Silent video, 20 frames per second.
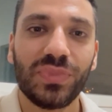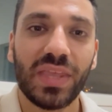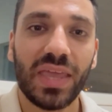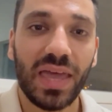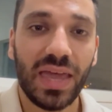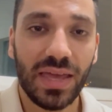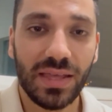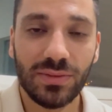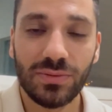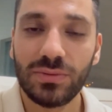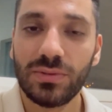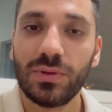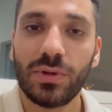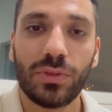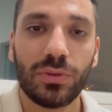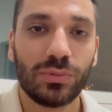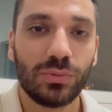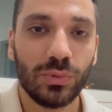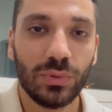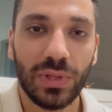and
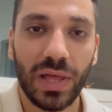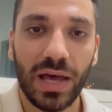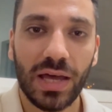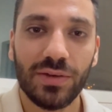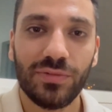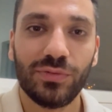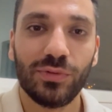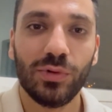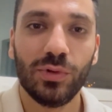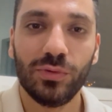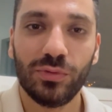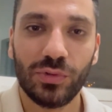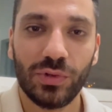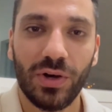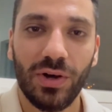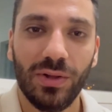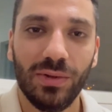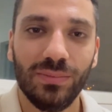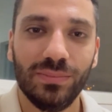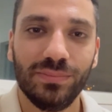through life
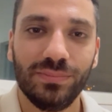overall.